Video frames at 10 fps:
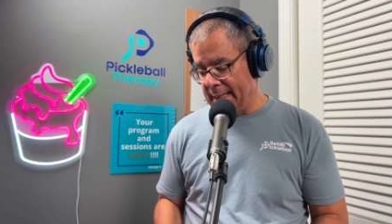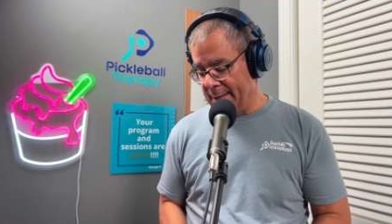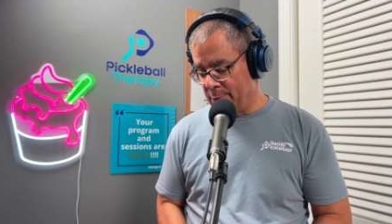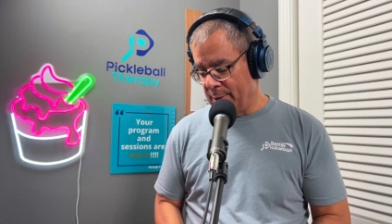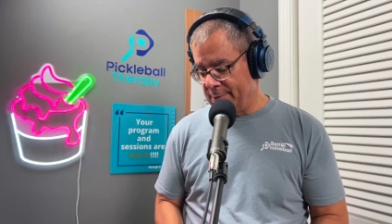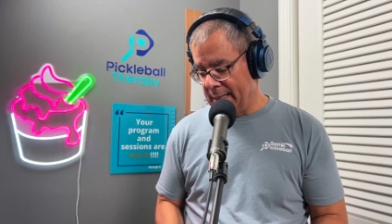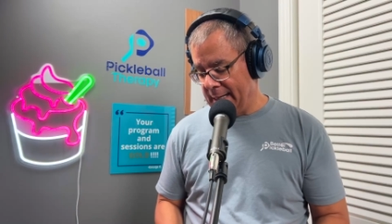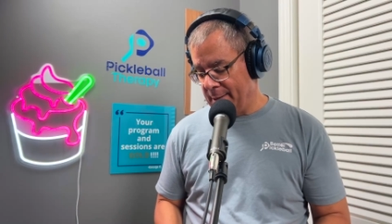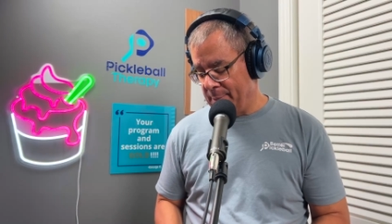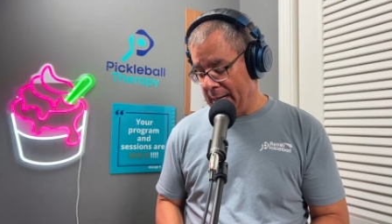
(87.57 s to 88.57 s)
I have a riff
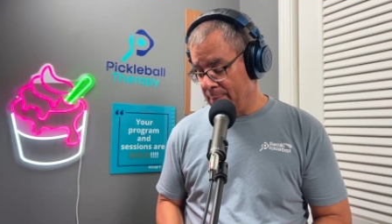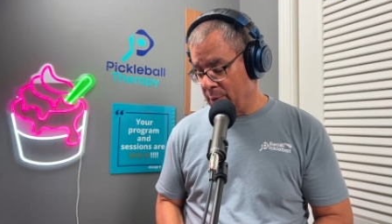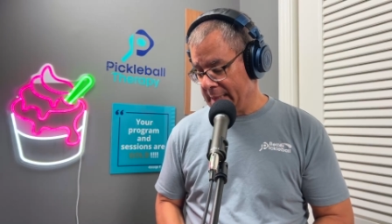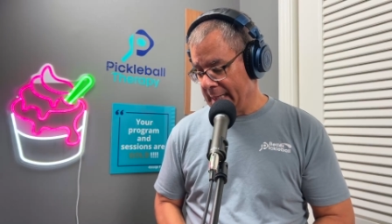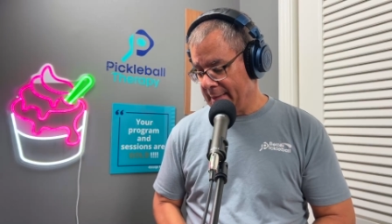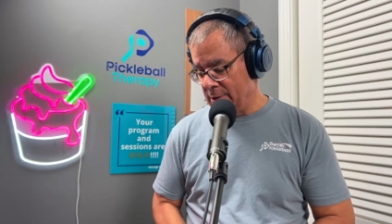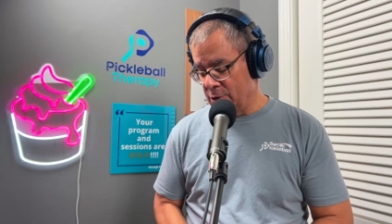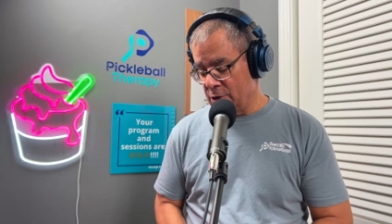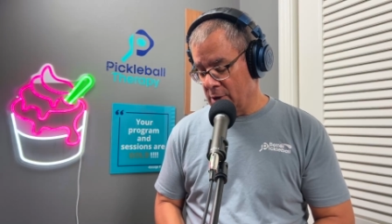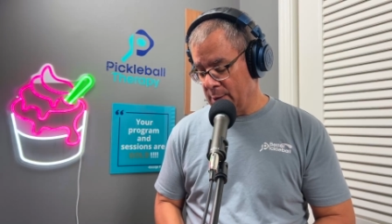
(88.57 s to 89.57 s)
today about protecting
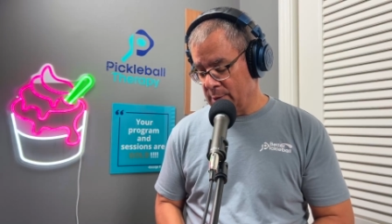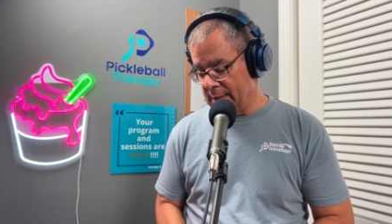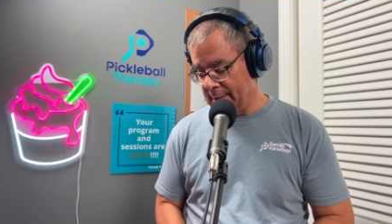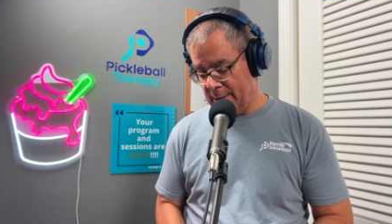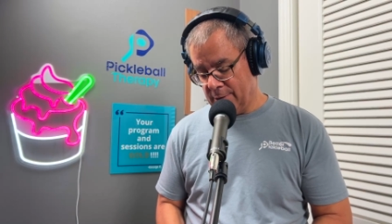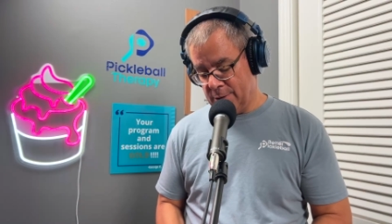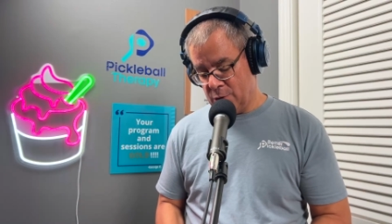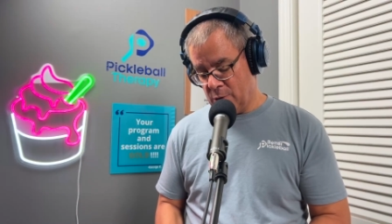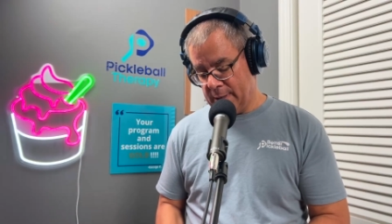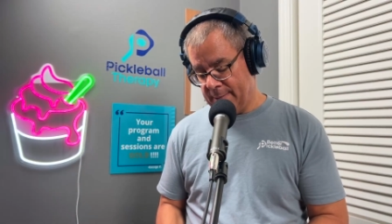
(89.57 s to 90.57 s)
your journey, which I think you'll
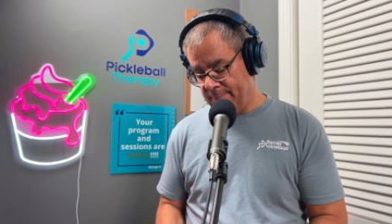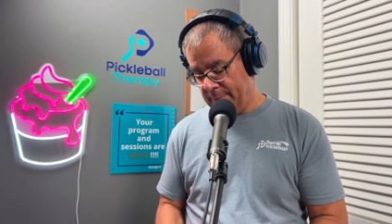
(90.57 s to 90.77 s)
enjoy.